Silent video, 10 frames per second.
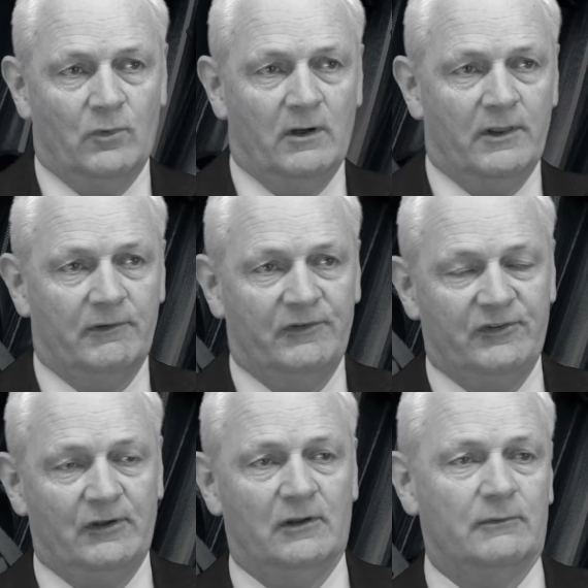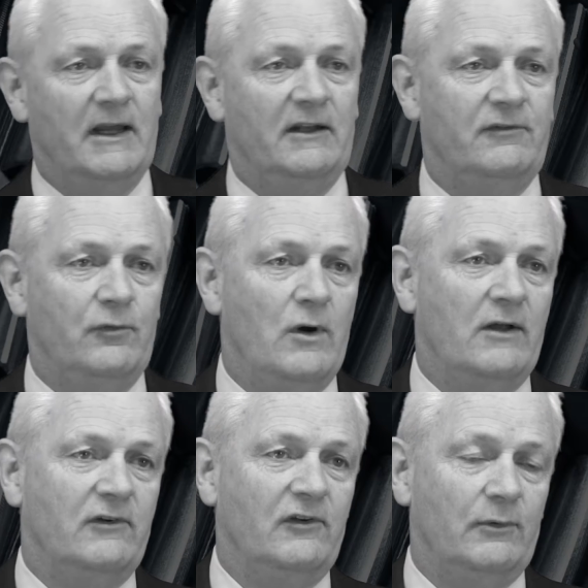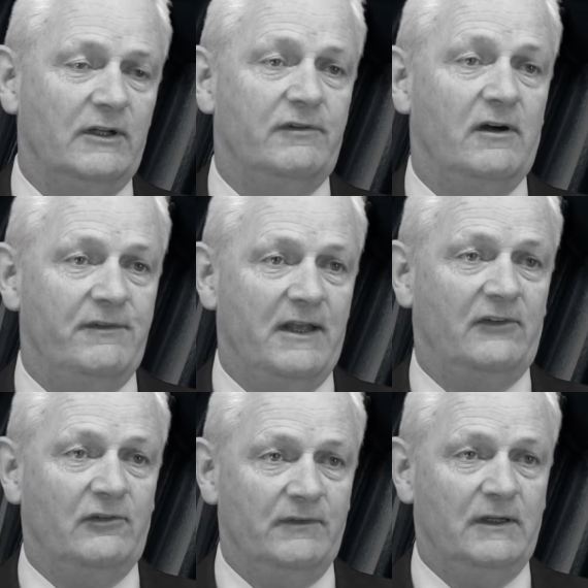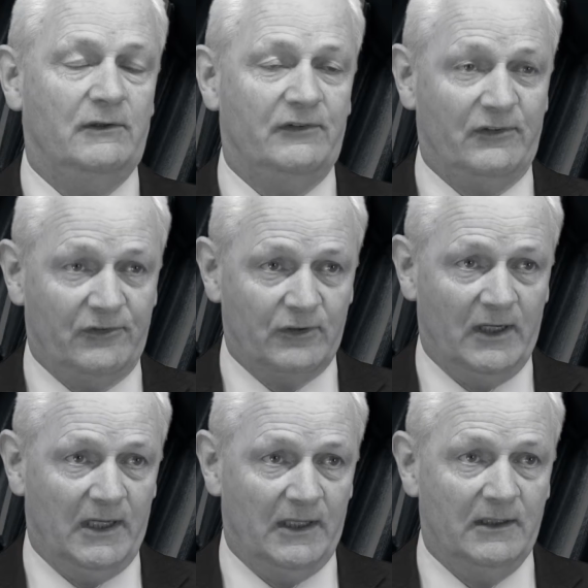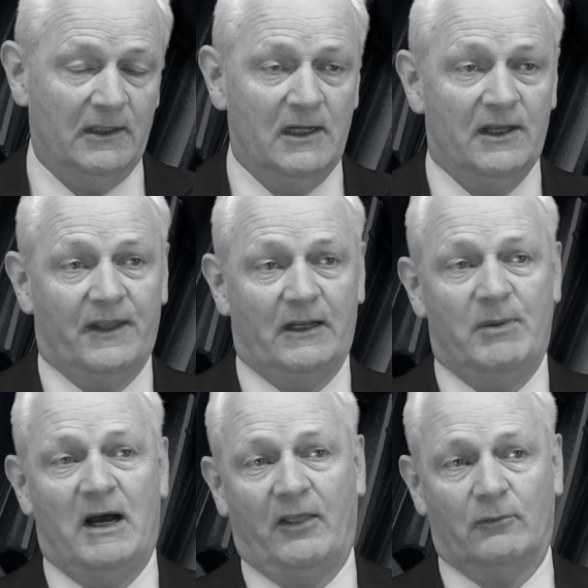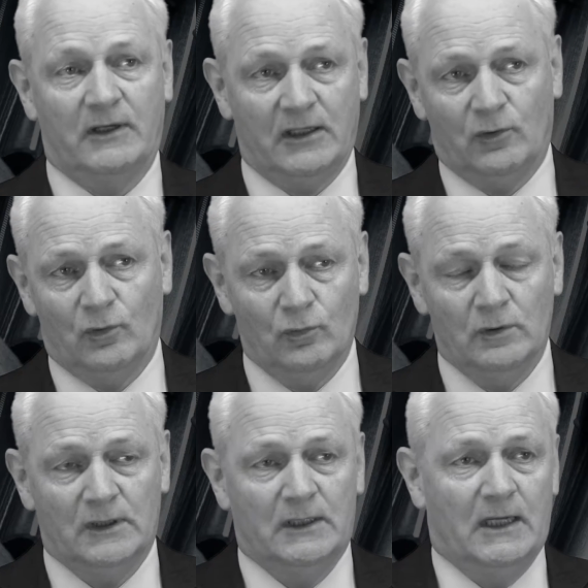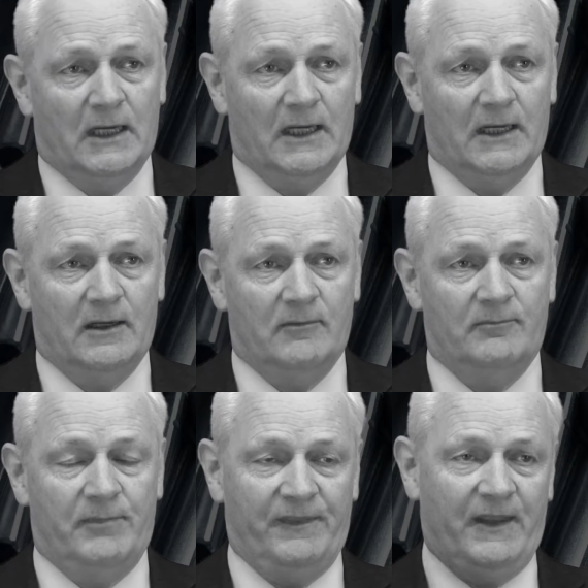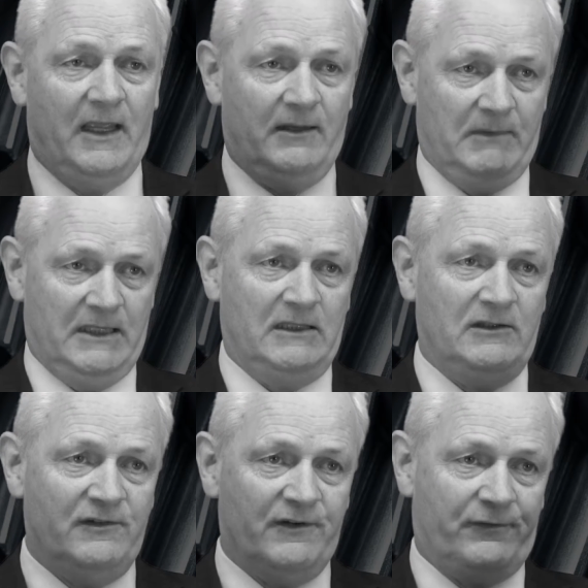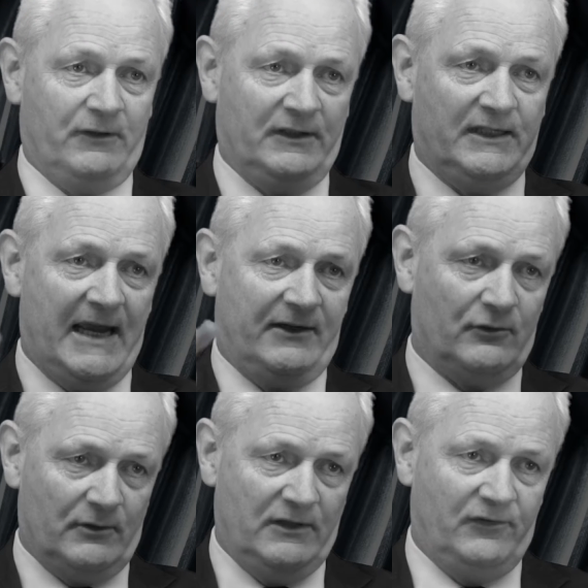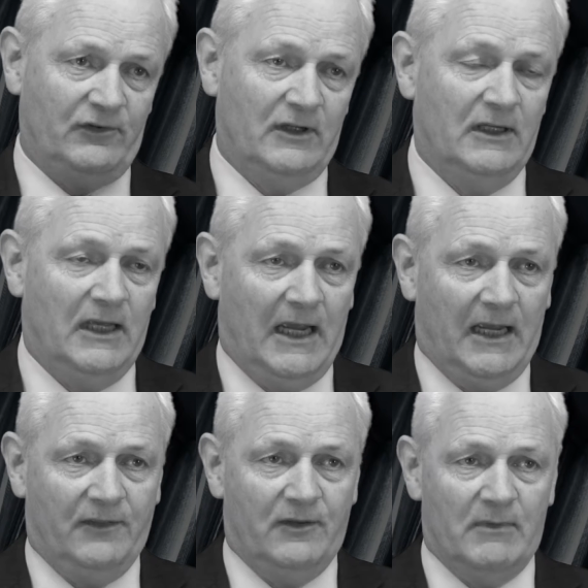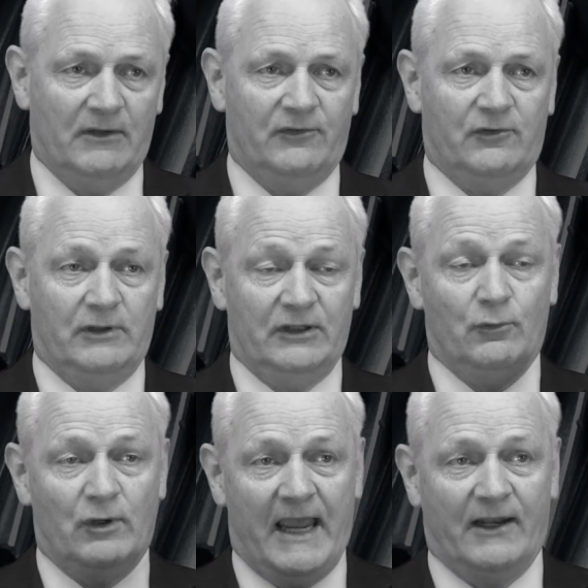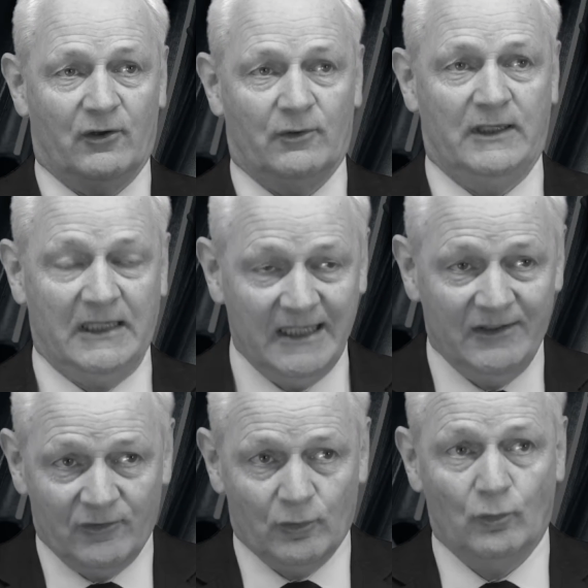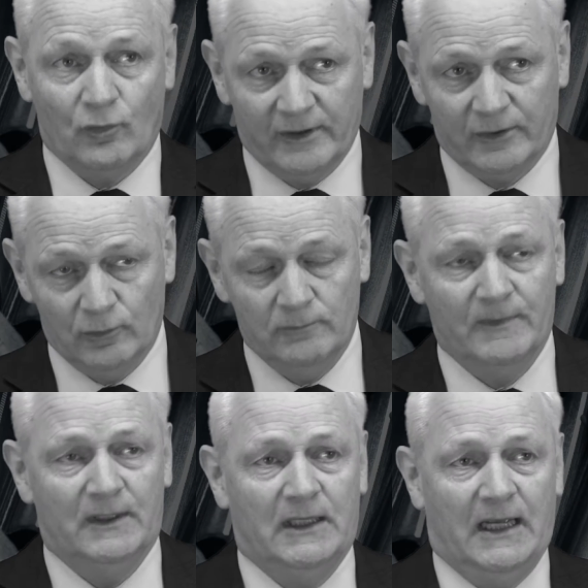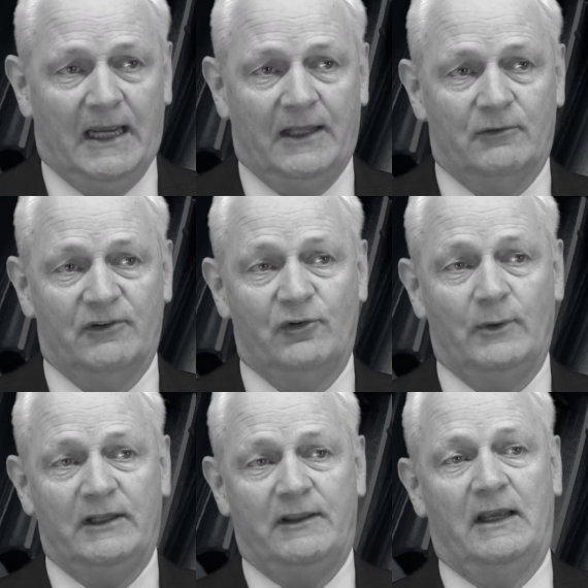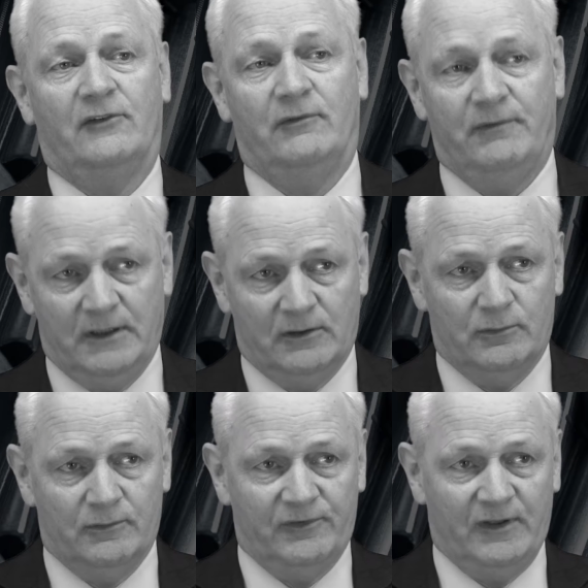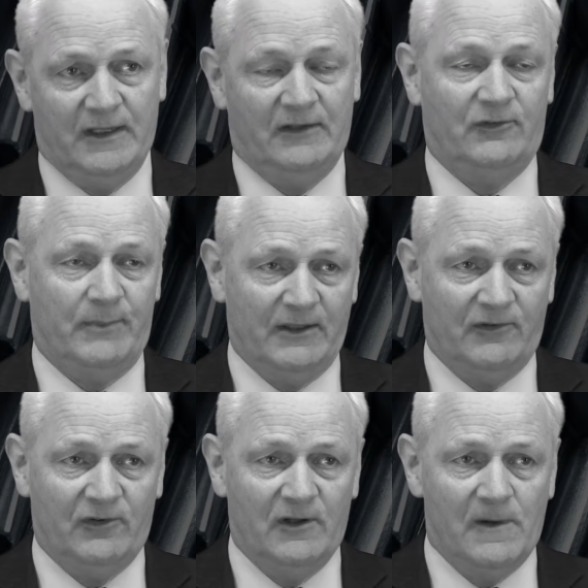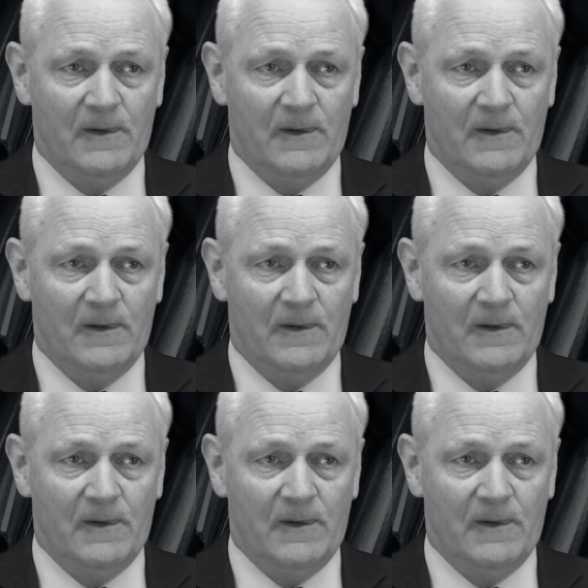Well, there are still around 425,000 vehicles in Australia that are part of the recall, but they're in different categories. And the most critical category is called critical, and there are 20,000 vehicles in that space.